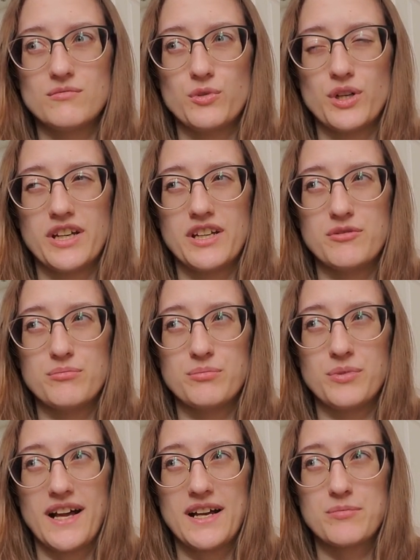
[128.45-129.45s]
White, and
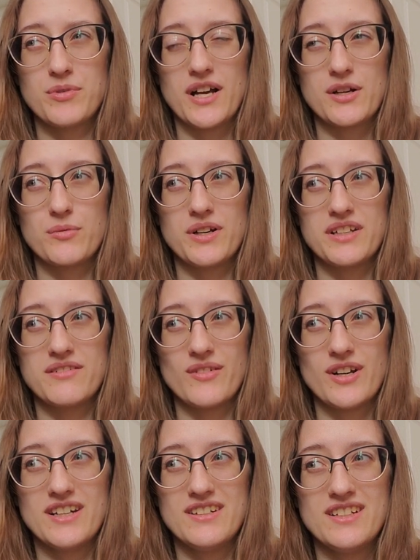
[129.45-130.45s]
Black, Black, White, and
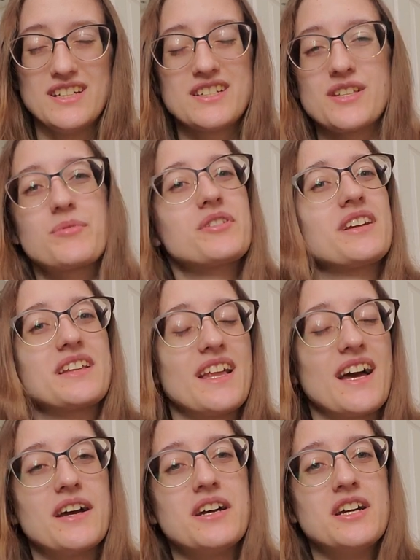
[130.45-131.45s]
Red, something like
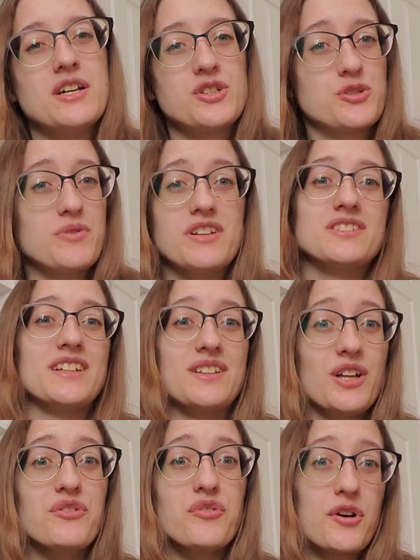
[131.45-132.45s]
that, just because I
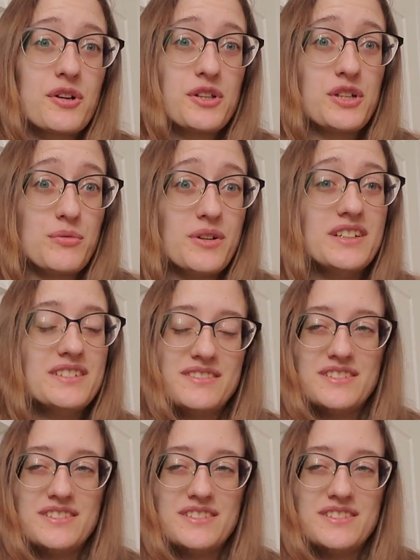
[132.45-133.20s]
love Harley Quinn.